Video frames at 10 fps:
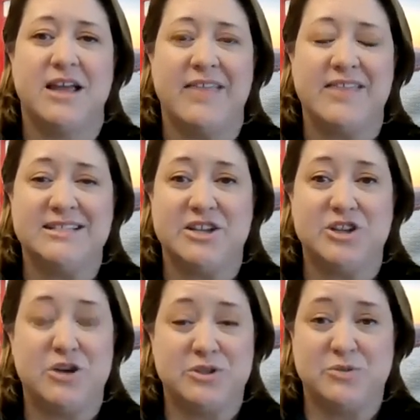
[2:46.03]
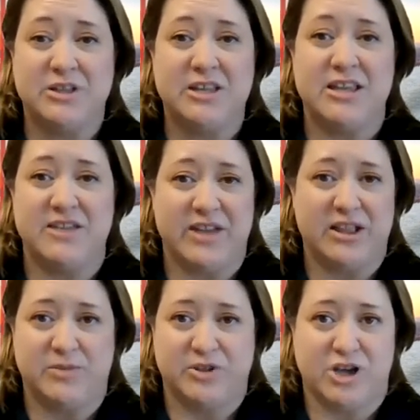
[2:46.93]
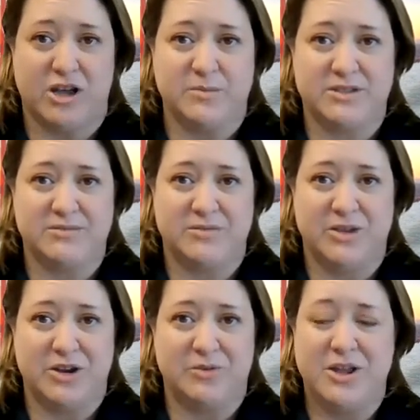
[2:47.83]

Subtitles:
And they said, no, it's really the available jobs. You know,